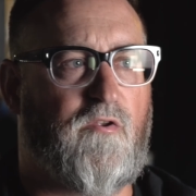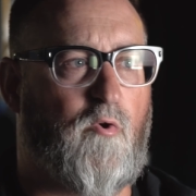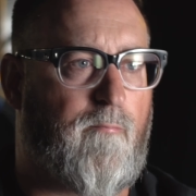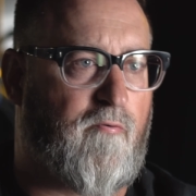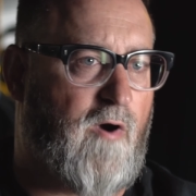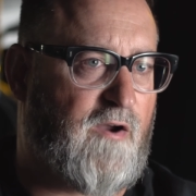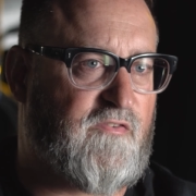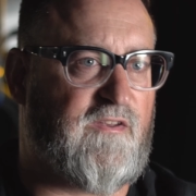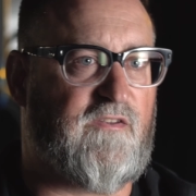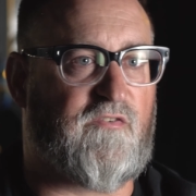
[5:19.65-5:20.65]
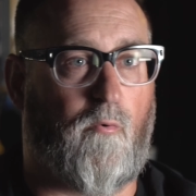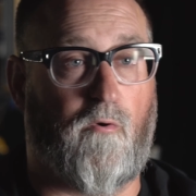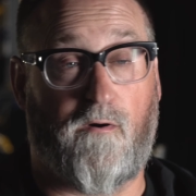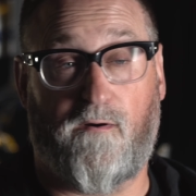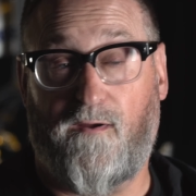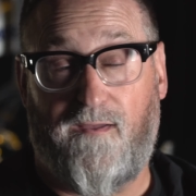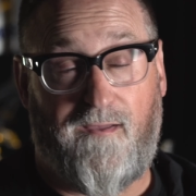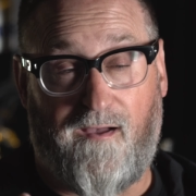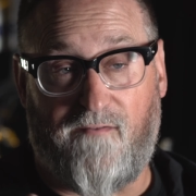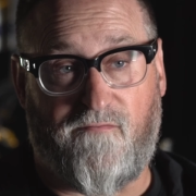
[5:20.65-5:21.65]
your proxies, or
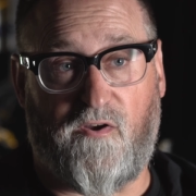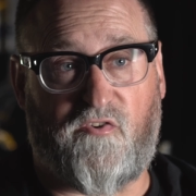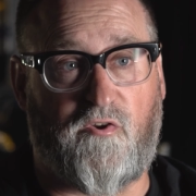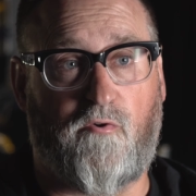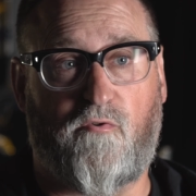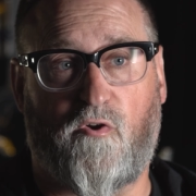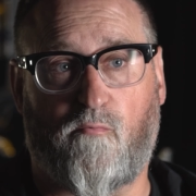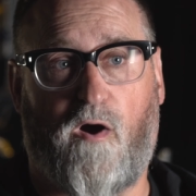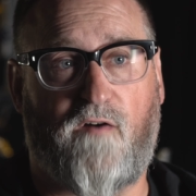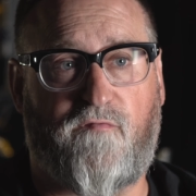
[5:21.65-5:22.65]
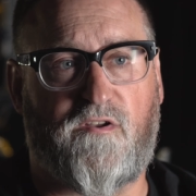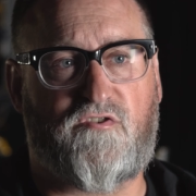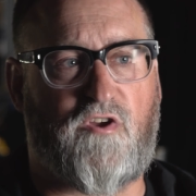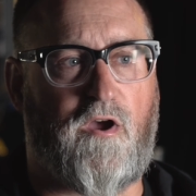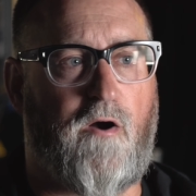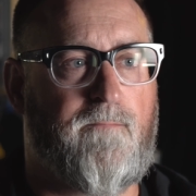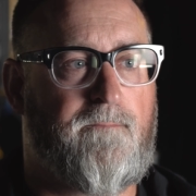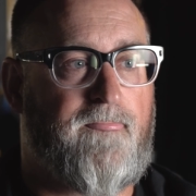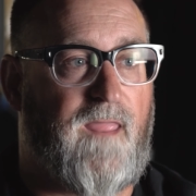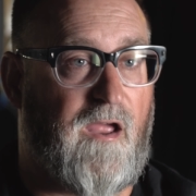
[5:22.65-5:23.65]
very soon your raw footage to go.
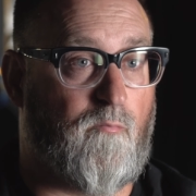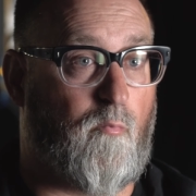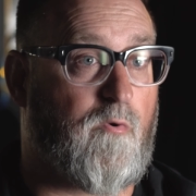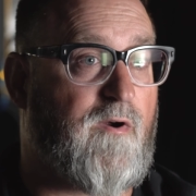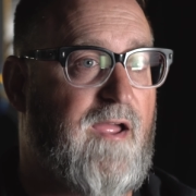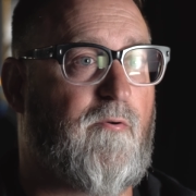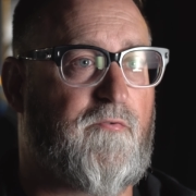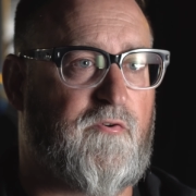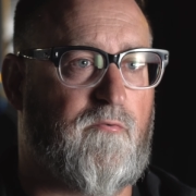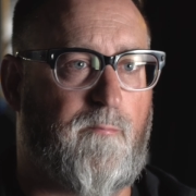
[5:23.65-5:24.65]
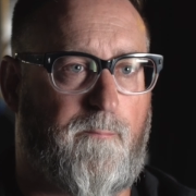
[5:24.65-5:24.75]
And we're able to